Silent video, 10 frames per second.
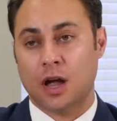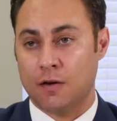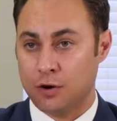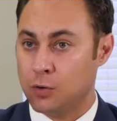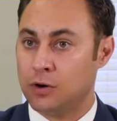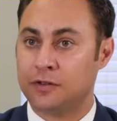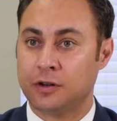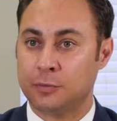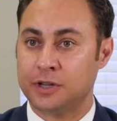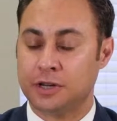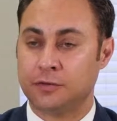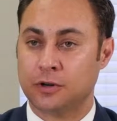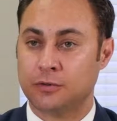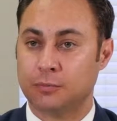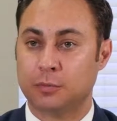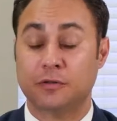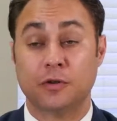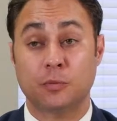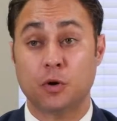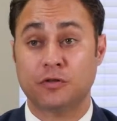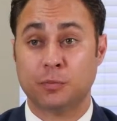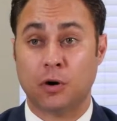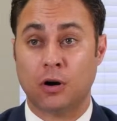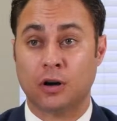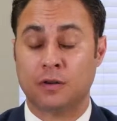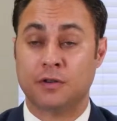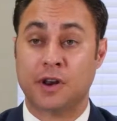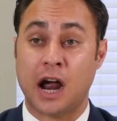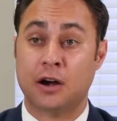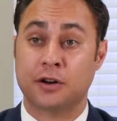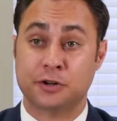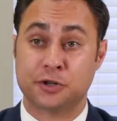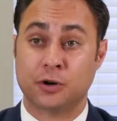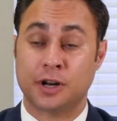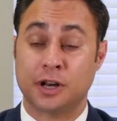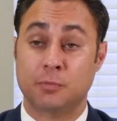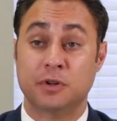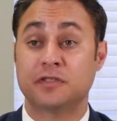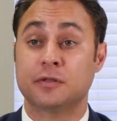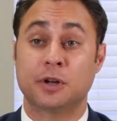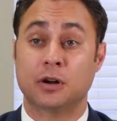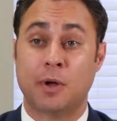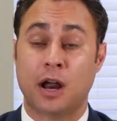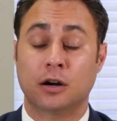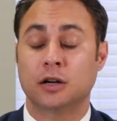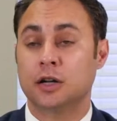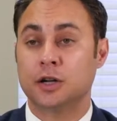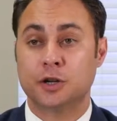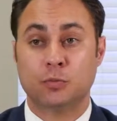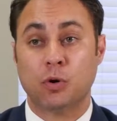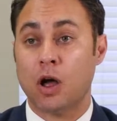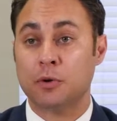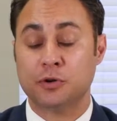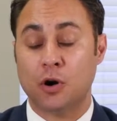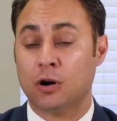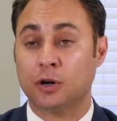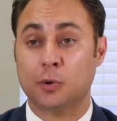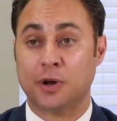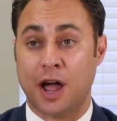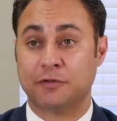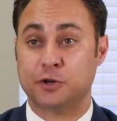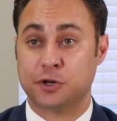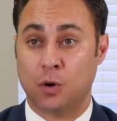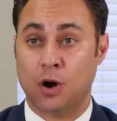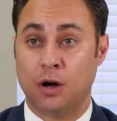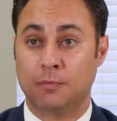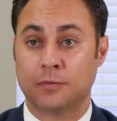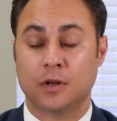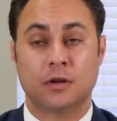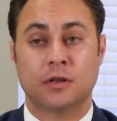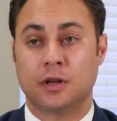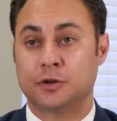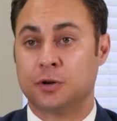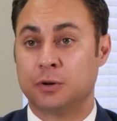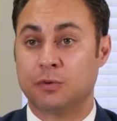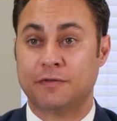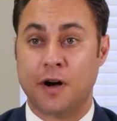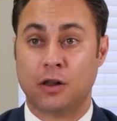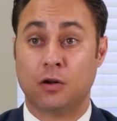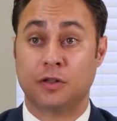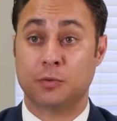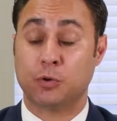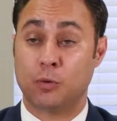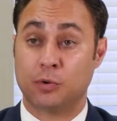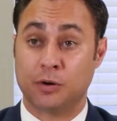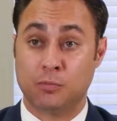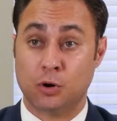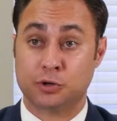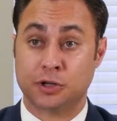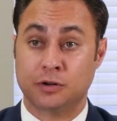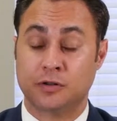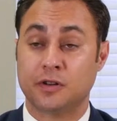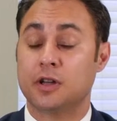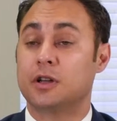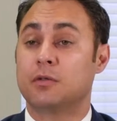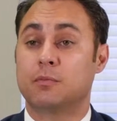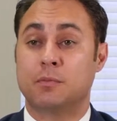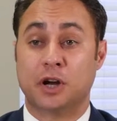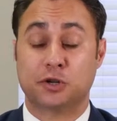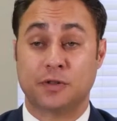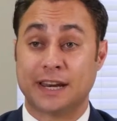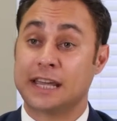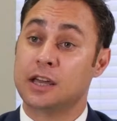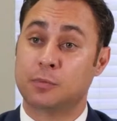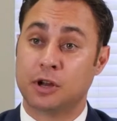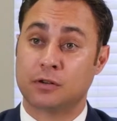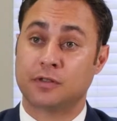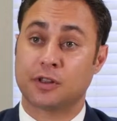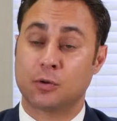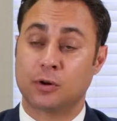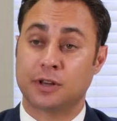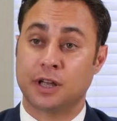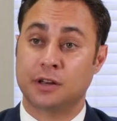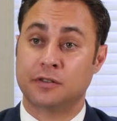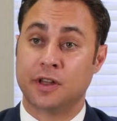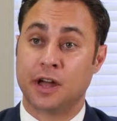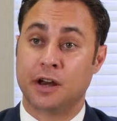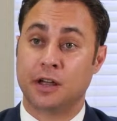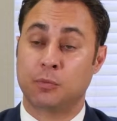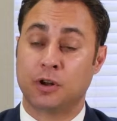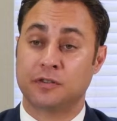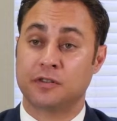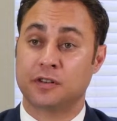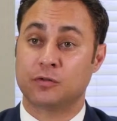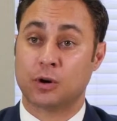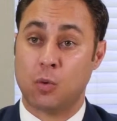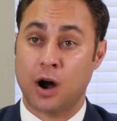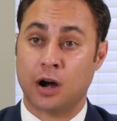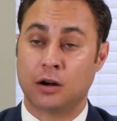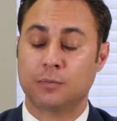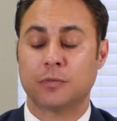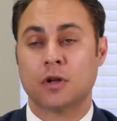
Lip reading: Every court's a little bit different, but for the most part, if you've hired an attorney in a misdemeanor matter, you probably aren't going to have to show up. The attorney will file all the appropriate motions, make sure that he appears at the court dates that a presence is required.